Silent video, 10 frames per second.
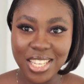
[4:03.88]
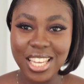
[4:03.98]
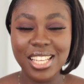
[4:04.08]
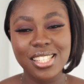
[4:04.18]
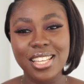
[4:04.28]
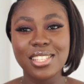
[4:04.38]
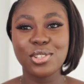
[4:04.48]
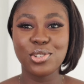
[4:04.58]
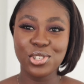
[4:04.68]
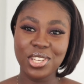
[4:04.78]

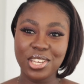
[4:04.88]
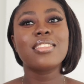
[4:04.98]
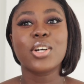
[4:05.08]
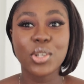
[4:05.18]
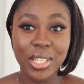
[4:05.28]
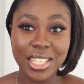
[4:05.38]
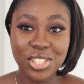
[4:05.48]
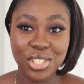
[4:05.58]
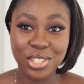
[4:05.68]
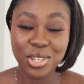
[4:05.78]
excited to share the
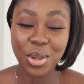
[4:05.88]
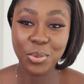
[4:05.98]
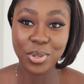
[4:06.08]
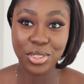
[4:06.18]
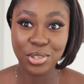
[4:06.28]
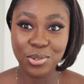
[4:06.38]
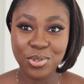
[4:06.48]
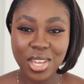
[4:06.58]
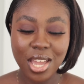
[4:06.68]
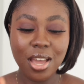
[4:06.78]
collection with you.
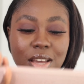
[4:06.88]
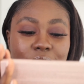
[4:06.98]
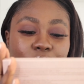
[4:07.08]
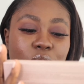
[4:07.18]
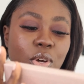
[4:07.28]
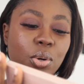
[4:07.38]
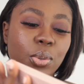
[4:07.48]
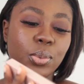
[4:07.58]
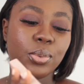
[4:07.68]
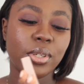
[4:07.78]

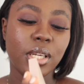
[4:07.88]
So